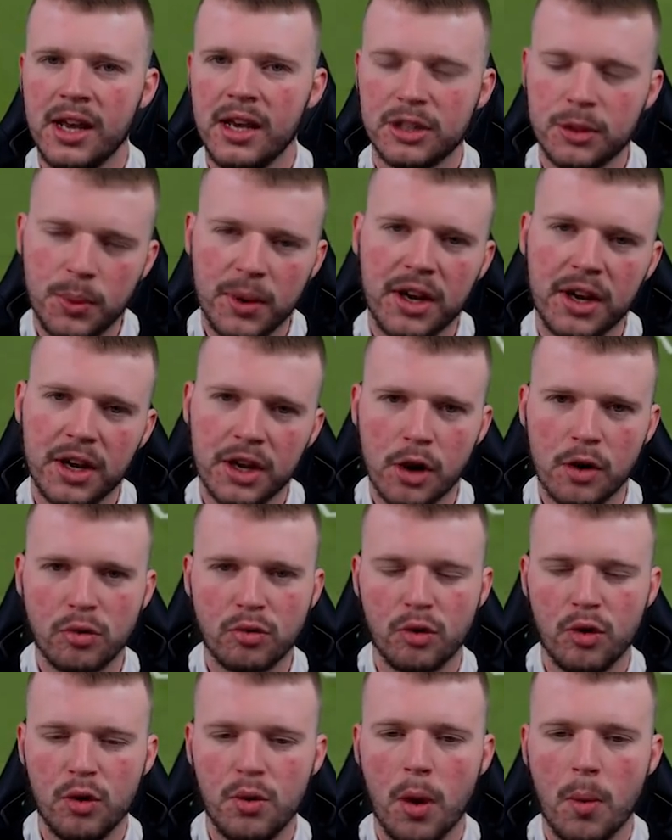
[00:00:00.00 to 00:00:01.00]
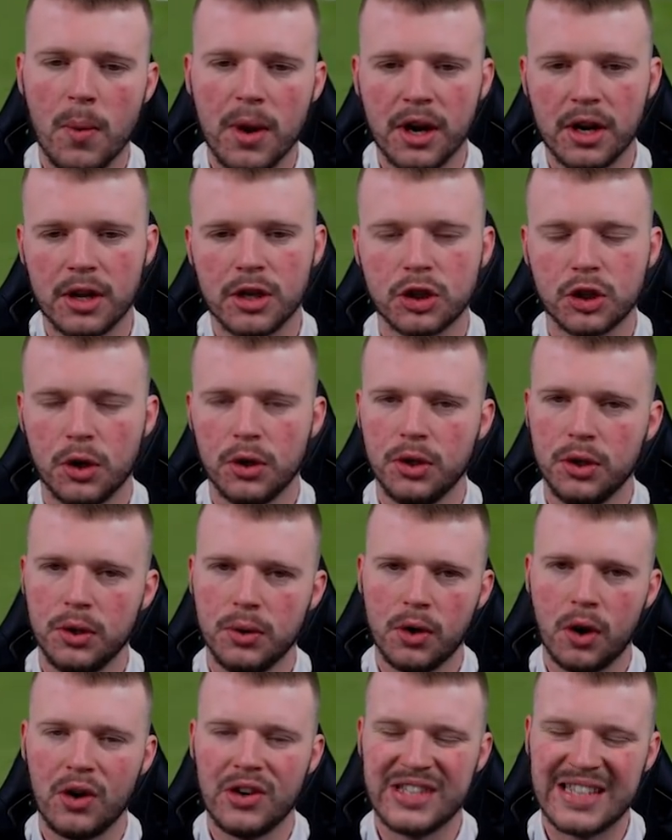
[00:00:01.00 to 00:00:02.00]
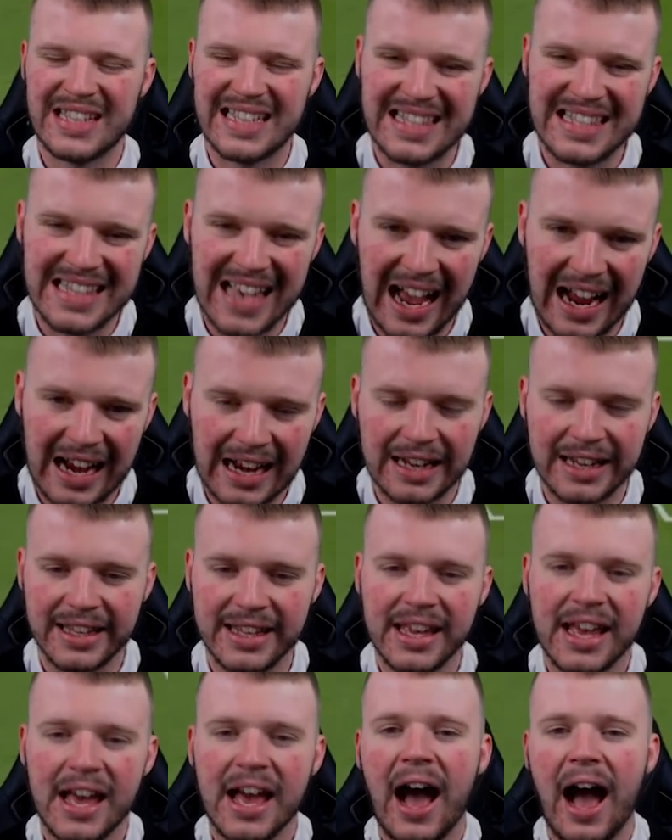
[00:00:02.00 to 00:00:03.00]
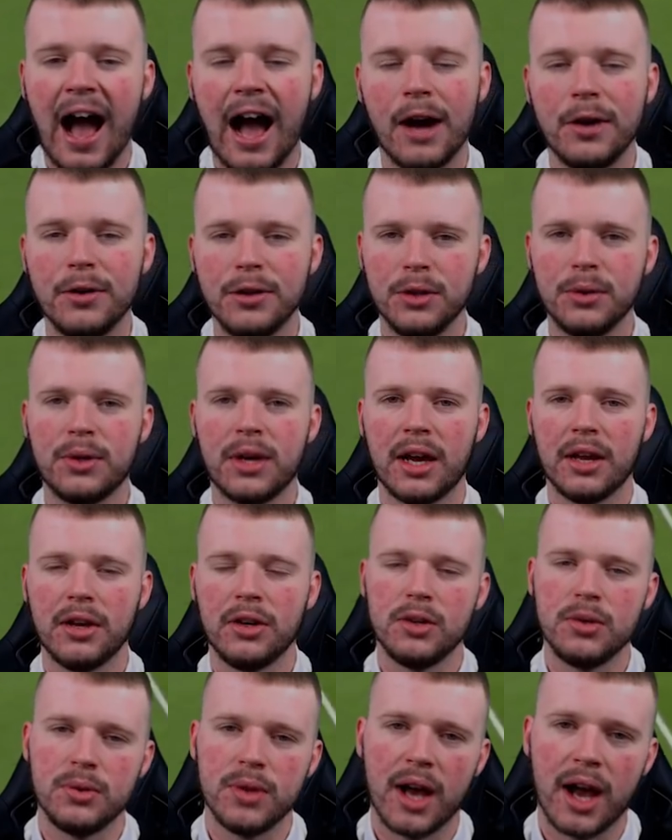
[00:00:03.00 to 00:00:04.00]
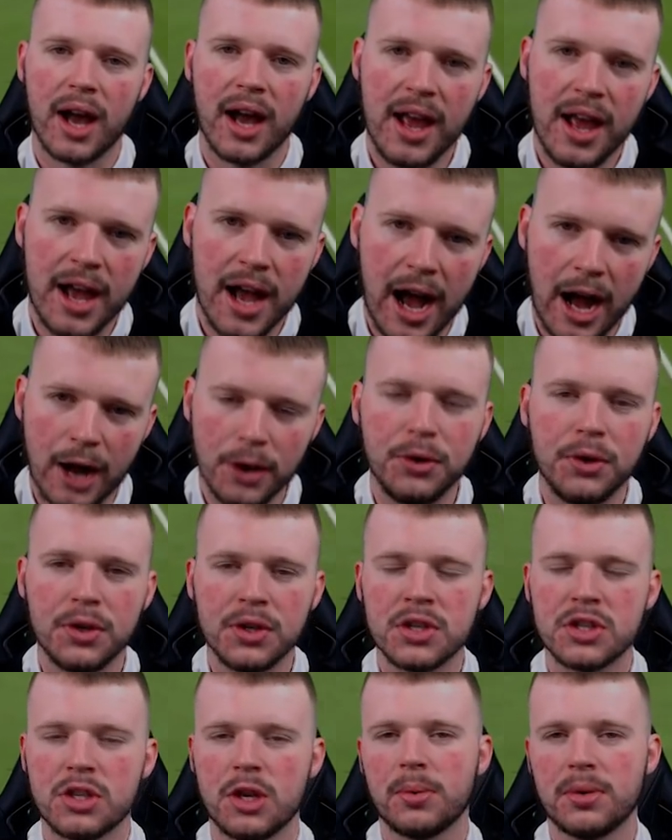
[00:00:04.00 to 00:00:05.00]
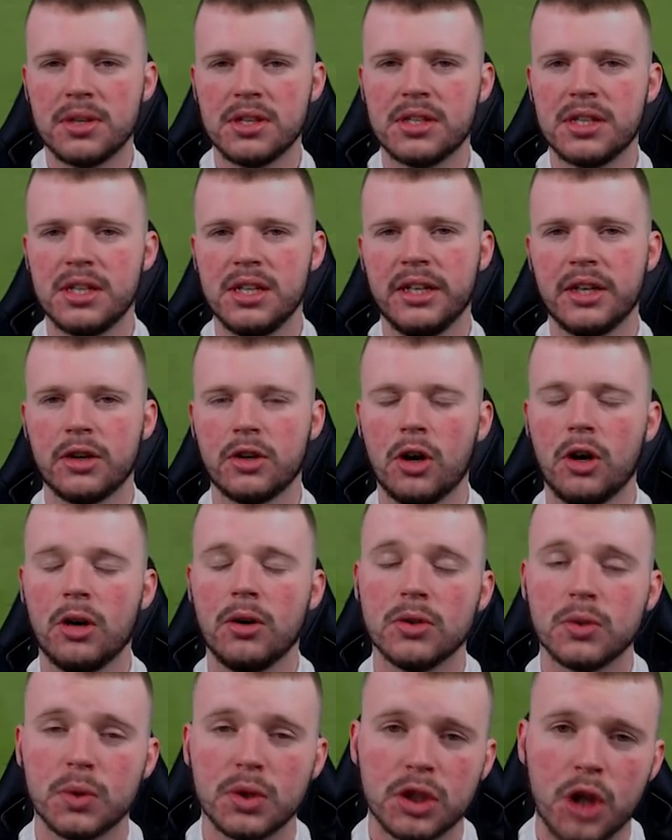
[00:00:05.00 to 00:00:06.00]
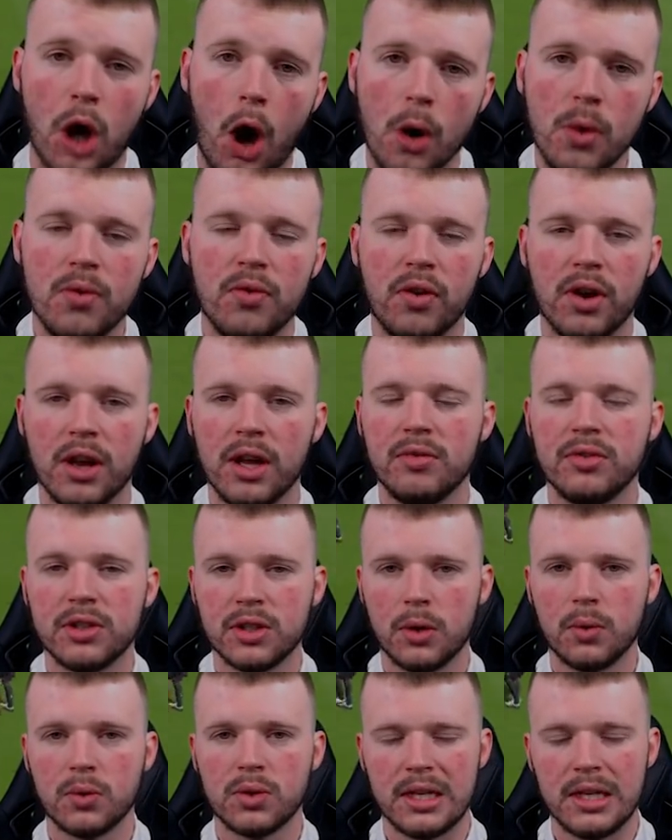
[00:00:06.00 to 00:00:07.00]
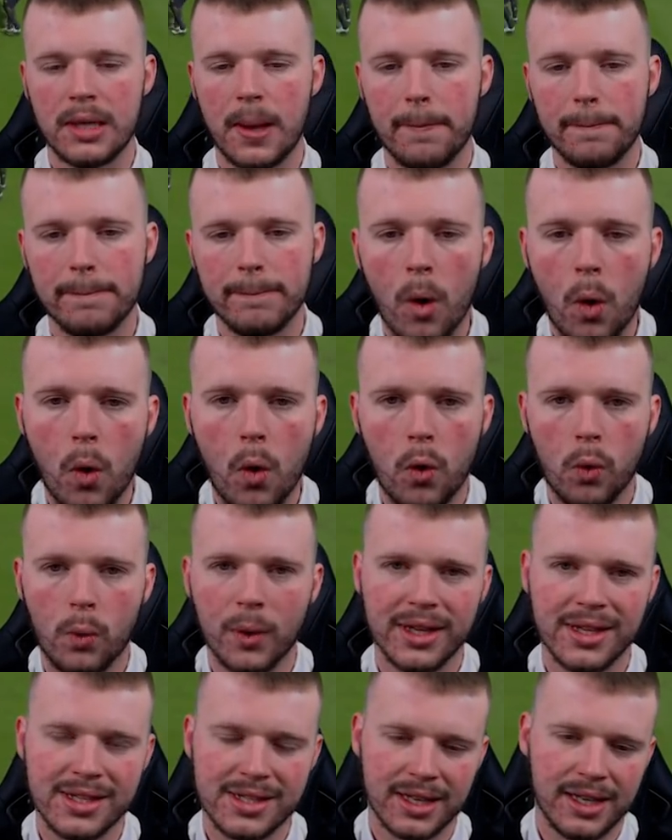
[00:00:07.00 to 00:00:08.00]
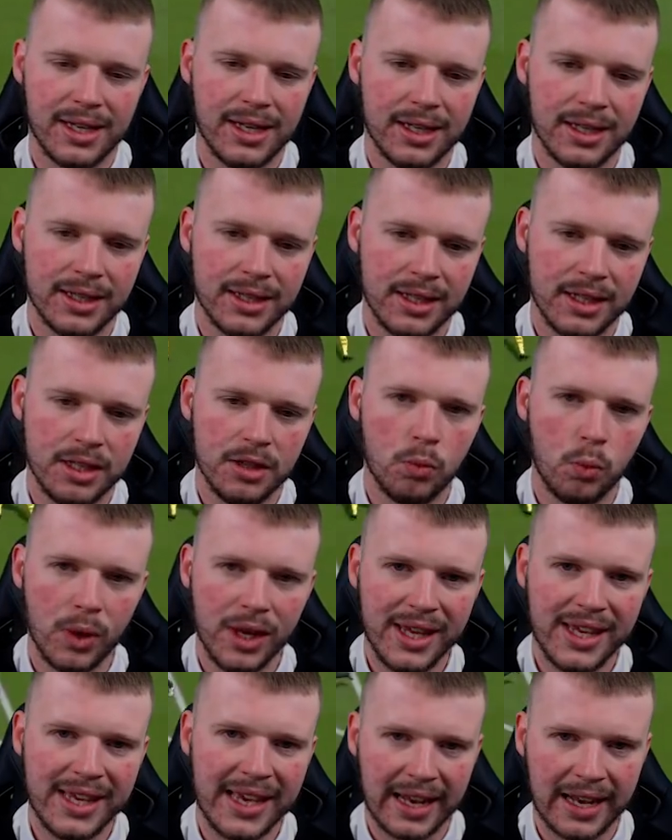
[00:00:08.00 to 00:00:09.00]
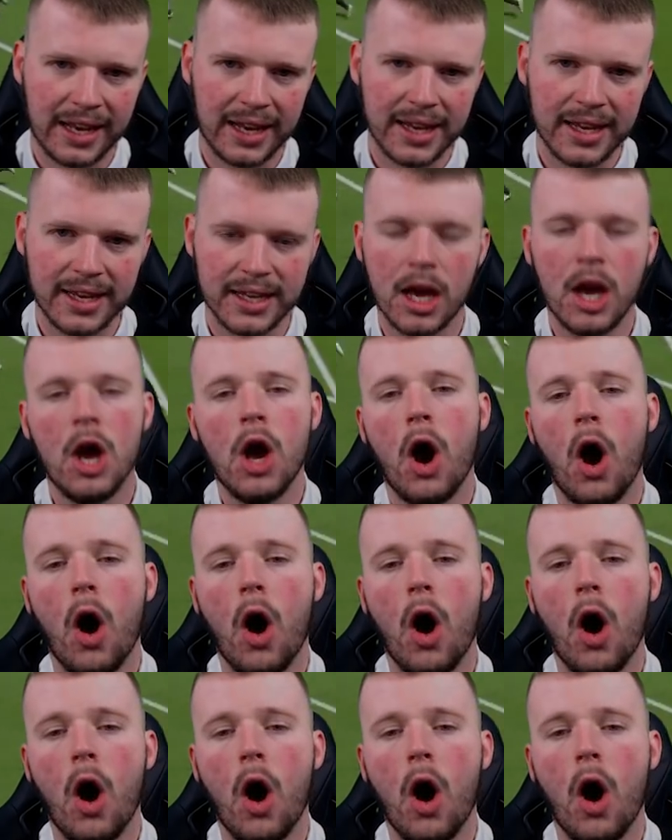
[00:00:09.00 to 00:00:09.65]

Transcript: So we're going to go through and we're going to show you guys exactly how you can do that, how you can stop conceding goals, which hopefully results in more wins in the weekend league.